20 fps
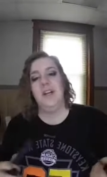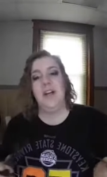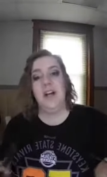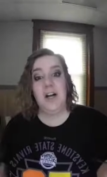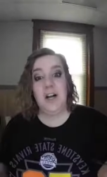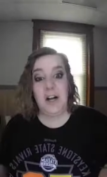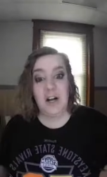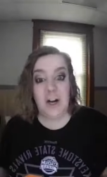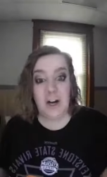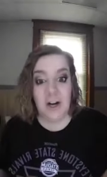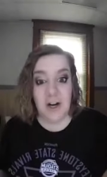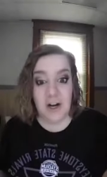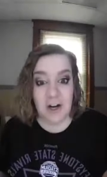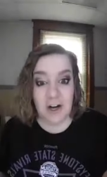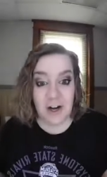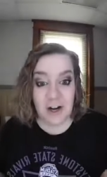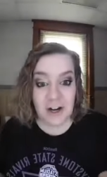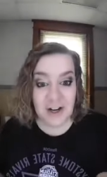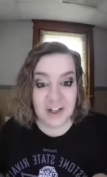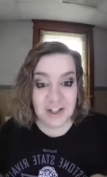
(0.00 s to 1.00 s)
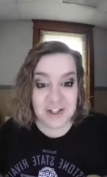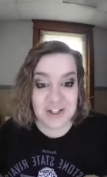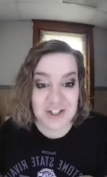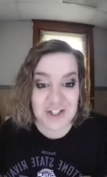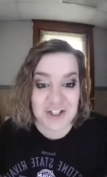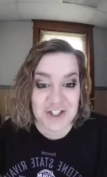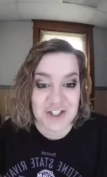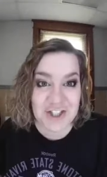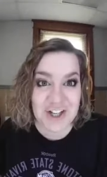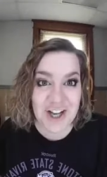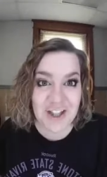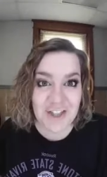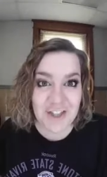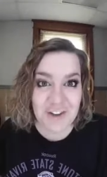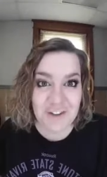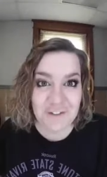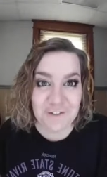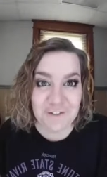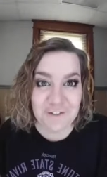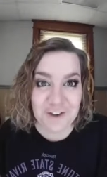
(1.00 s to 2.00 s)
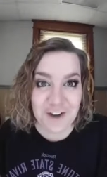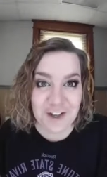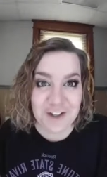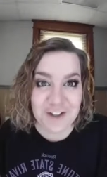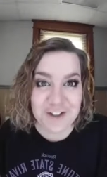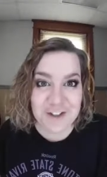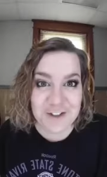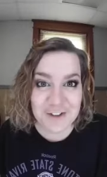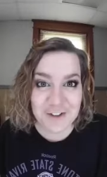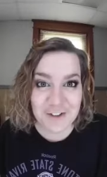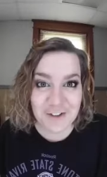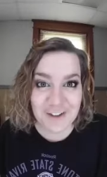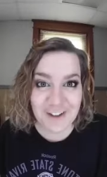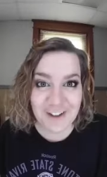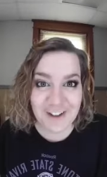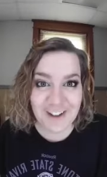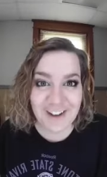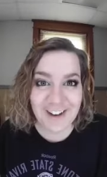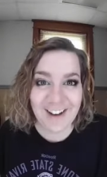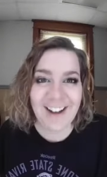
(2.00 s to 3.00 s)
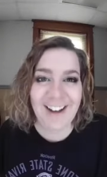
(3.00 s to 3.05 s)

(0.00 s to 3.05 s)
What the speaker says: Oh, shut the front door.